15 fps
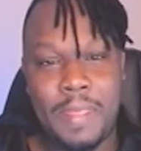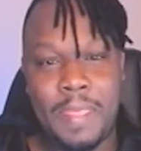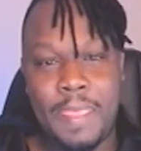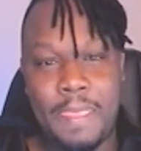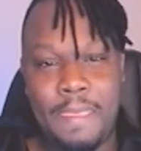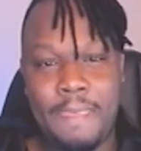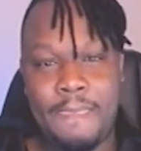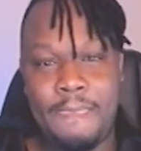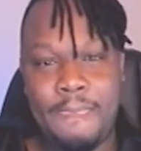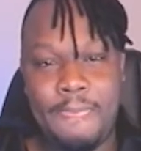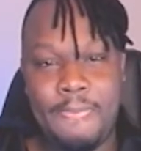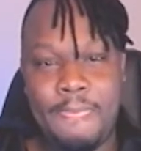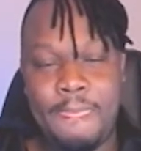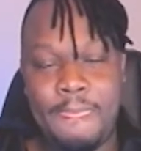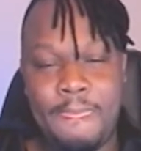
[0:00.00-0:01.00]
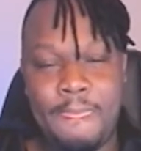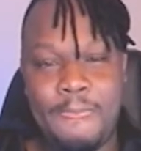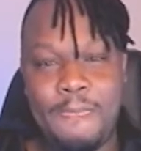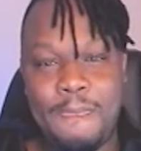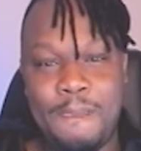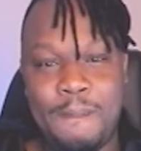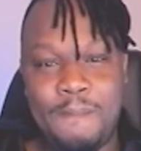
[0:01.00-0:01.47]

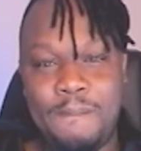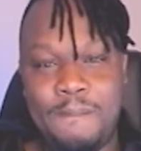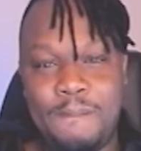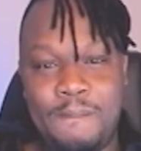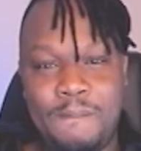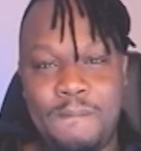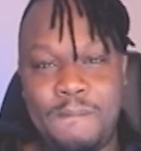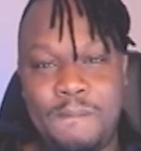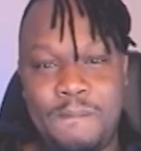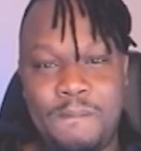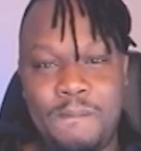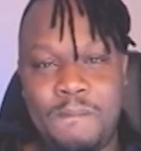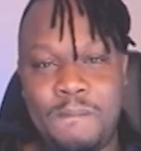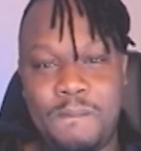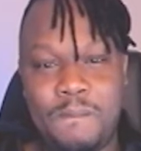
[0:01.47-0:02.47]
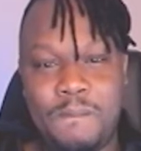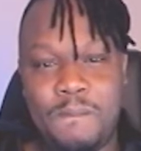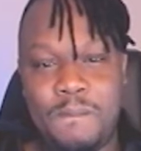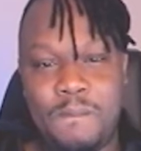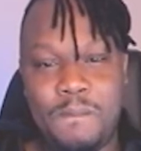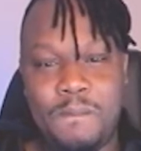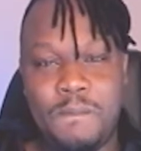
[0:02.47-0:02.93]

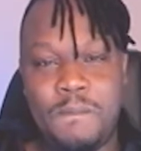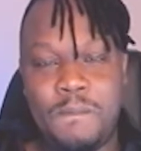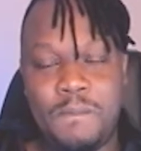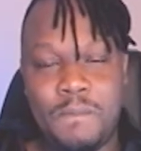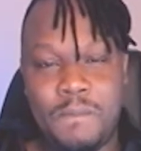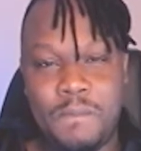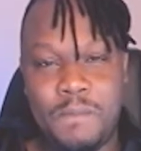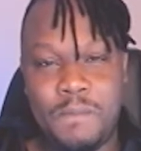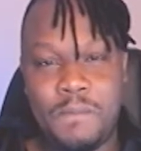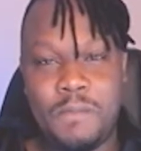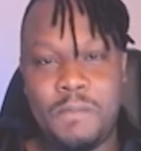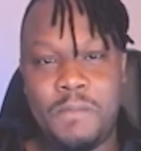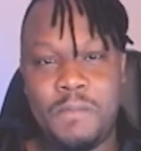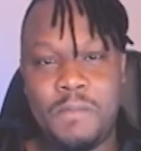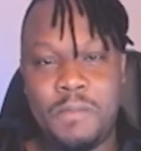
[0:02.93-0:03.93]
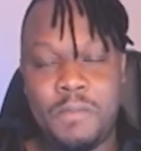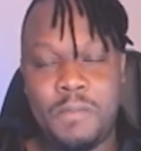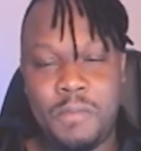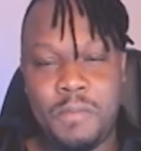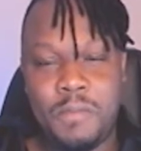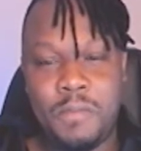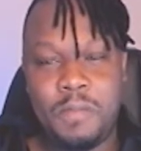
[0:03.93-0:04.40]

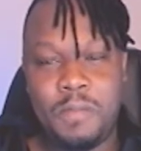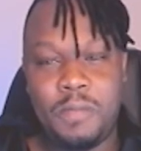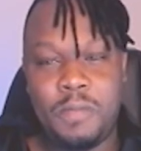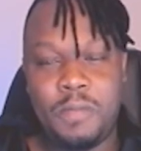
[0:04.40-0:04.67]
(not speaking)